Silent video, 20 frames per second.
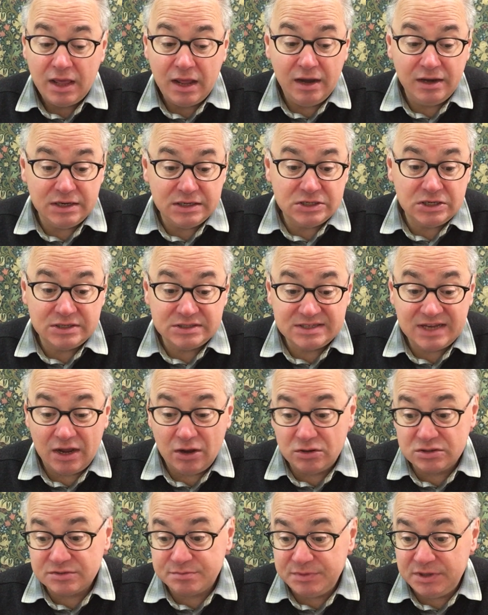and it
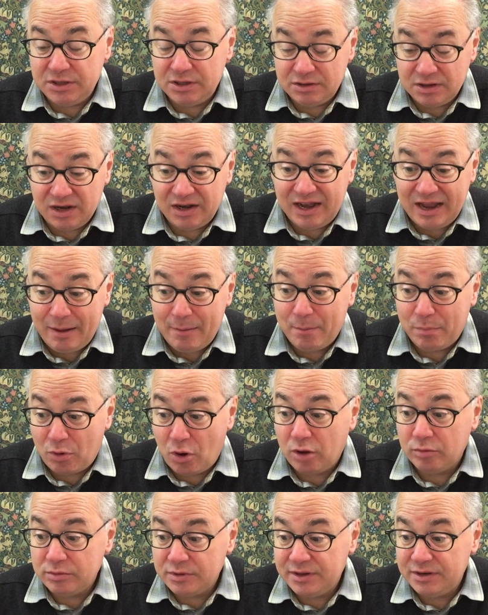tells me that
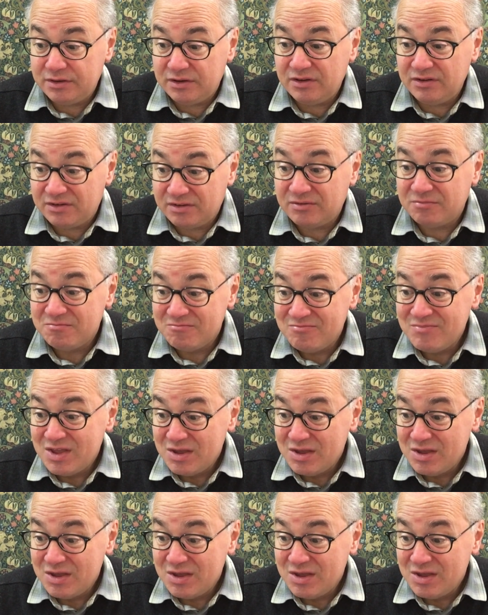probably this